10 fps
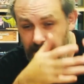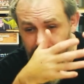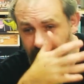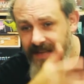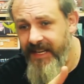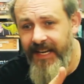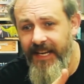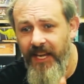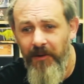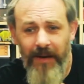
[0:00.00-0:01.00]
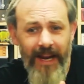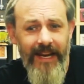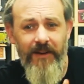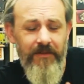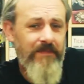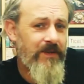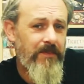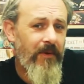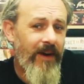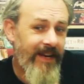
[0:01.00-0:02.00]
It basically killed any Christmas
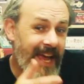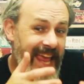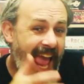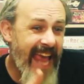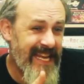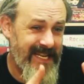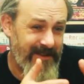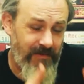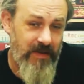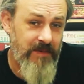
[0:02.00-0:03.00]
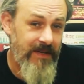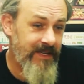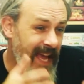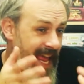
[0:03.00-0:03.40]
spirit I had. I hated Christmas.